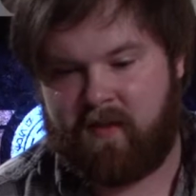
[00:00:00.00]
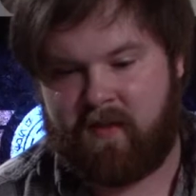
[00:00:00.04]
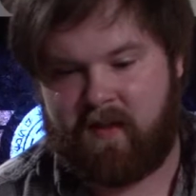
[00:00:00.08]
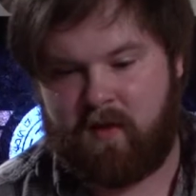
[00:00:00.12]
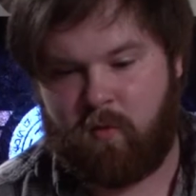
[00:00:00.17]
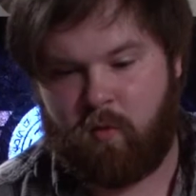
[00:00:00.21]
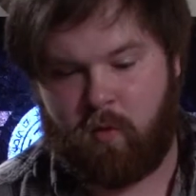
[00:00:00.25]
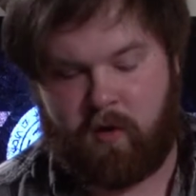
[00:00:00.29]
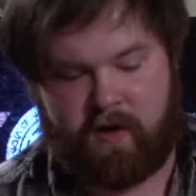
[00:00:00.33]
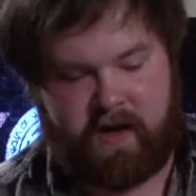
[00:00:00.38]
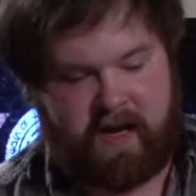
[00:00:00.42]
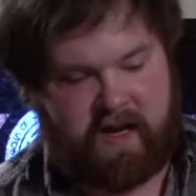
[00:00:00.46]
of the
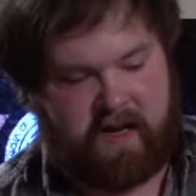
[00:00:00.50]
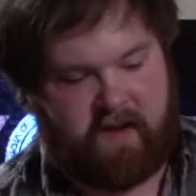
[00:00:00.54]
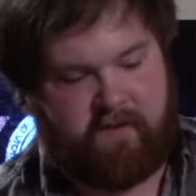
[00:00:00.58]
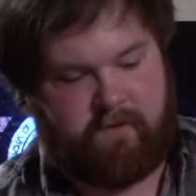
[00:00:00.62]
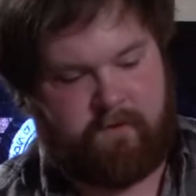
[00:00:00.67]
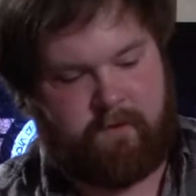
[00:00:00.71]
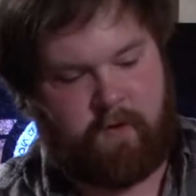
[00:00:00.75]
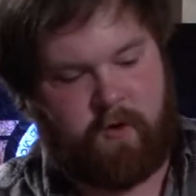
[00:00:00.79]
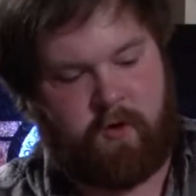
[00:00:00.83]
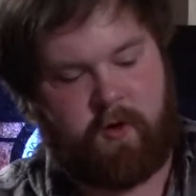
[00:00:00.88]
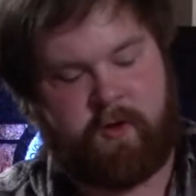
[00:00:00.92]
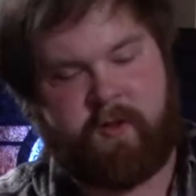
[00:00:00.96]

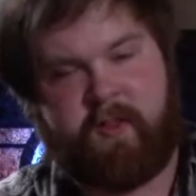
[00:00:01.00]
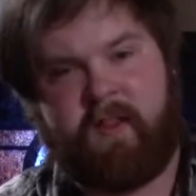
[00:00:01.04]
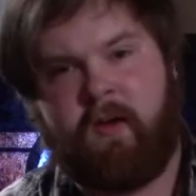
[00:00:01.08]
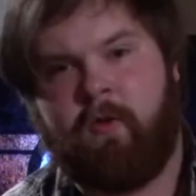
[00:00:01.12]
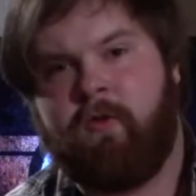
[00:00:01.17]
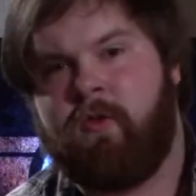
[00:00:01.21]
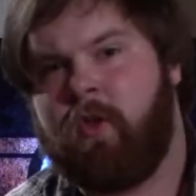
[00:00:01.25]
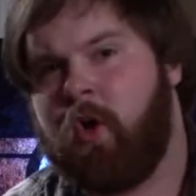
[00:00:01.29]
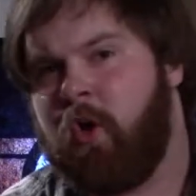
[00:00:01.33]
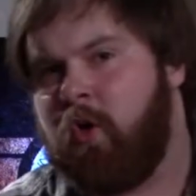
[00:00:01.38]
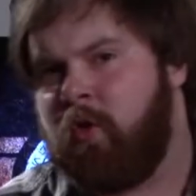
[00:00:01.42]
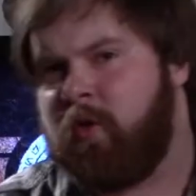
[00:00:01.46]
181st. Now
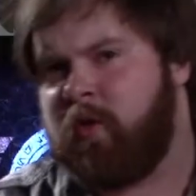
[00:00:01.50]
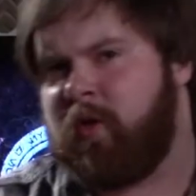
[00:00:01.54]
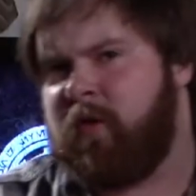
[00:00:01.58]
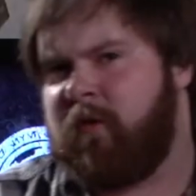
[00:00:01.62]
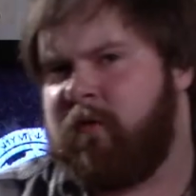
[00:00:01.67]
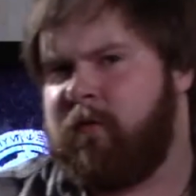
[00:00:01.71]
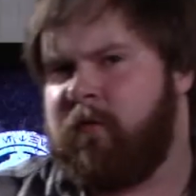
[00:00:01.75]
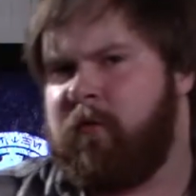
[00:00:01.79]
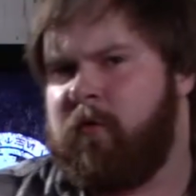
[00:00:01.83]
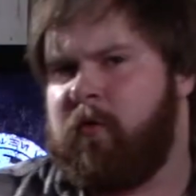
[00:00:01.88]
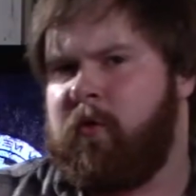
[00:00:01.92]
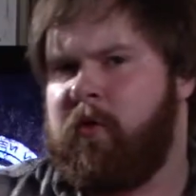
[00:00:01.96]
those are
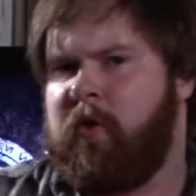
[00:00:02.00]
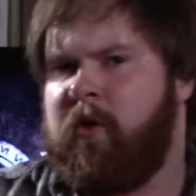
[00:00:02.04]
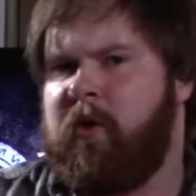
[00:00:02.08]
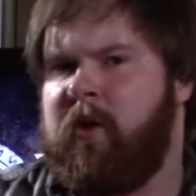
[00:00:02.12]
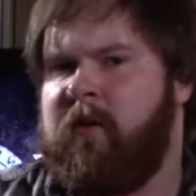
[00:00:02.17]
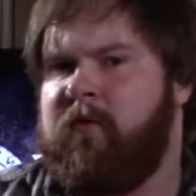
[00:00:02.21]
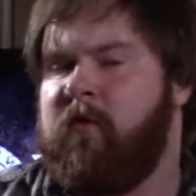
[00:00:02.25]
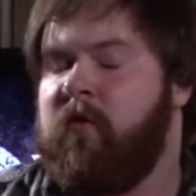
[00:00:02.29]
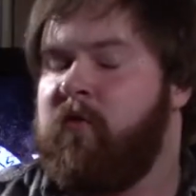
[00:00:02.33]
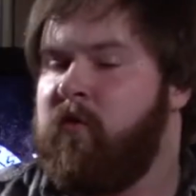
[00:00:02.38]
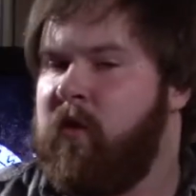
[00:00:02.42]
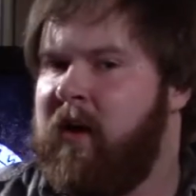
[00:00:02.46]
for,
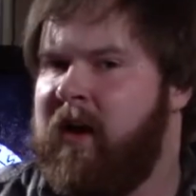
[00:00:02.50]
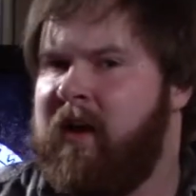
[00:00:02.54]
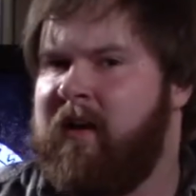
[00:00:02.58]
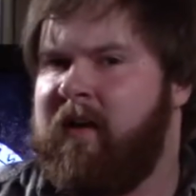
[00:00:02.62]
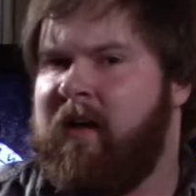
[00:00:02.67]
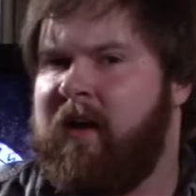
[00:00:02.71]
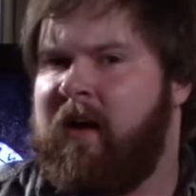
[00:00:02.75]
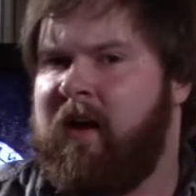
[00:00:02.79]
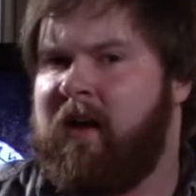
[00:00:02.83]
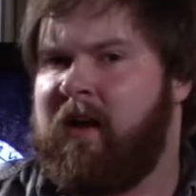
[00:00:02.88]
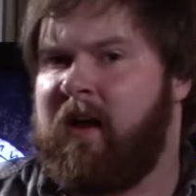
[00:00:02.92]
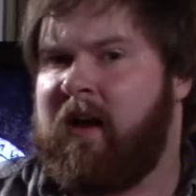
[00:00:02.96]
if you've read
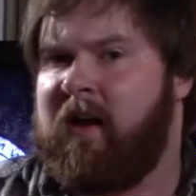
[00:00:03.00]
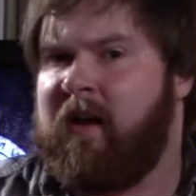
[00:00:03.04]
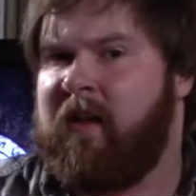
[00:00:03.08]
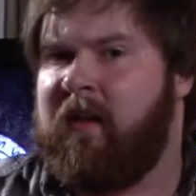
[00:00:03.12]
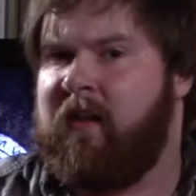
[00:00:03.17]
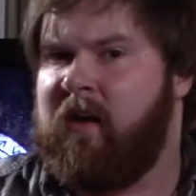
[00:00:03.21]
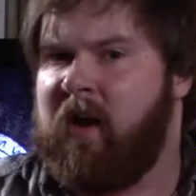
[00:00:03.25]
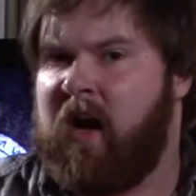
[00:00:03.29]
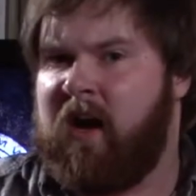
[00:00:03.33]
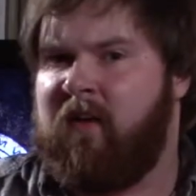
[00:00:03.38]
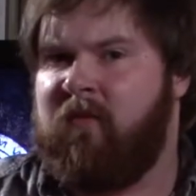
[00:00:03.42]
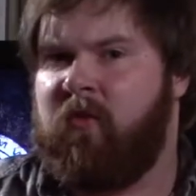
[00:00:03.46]
a lot of
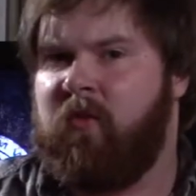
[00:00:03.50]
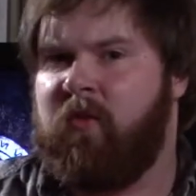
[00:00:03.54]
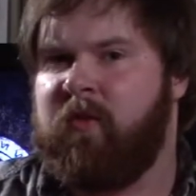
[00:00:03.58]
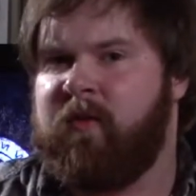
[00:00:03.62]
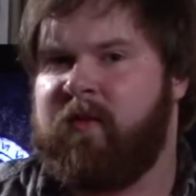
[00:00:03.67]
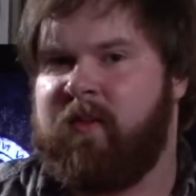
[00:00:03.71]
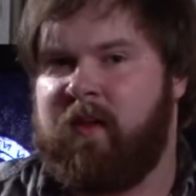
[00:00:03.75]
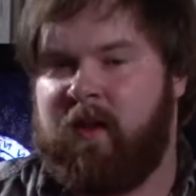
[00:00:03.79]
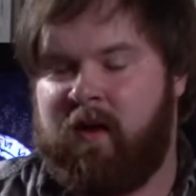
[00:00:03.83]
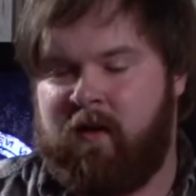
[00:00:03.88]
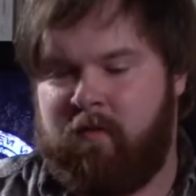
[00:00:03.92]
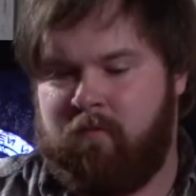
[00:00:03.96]
the novels,
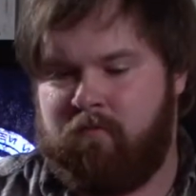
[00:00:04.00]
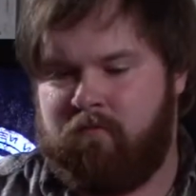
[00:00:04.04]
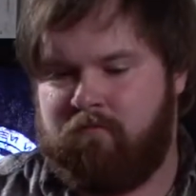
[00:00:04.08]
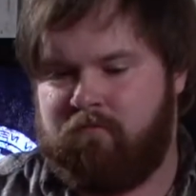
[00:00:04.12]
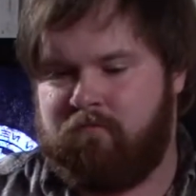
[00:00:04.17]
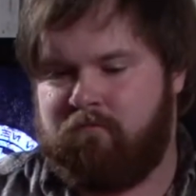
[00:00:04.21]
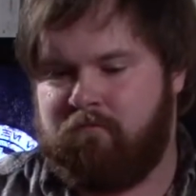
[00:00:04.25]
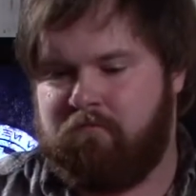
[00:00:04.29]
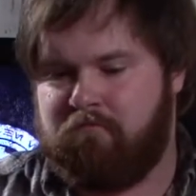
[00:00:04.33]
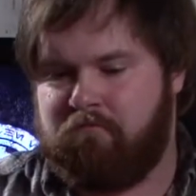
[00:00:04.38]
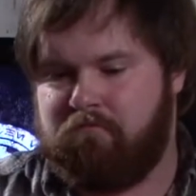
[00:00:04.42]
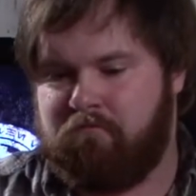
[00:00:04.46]
the
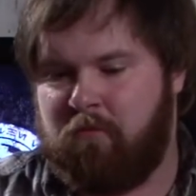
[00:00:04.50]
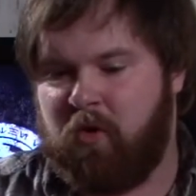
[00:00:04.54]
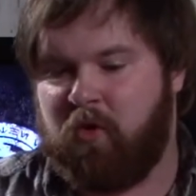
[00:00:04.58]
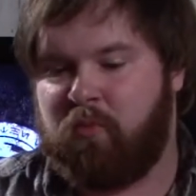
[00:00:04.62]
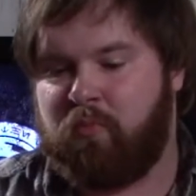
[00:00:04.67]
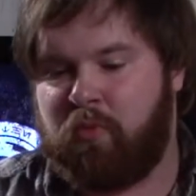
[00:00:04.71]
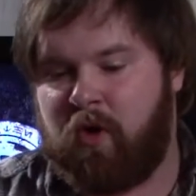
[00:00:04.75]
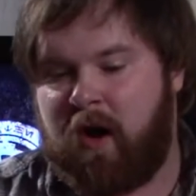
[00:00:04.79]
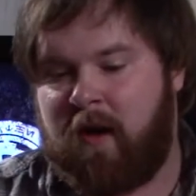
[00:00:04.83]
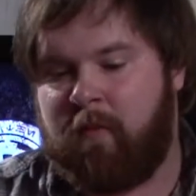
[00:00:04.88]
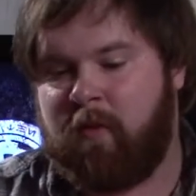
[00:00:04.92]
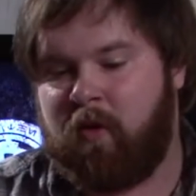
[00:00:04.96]
most
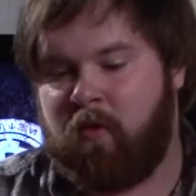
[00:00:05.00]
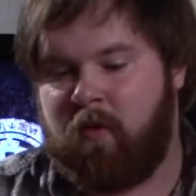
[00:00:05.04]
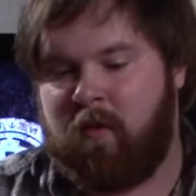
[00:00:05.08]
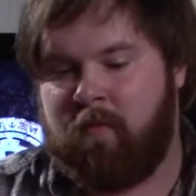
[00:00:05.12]
prominent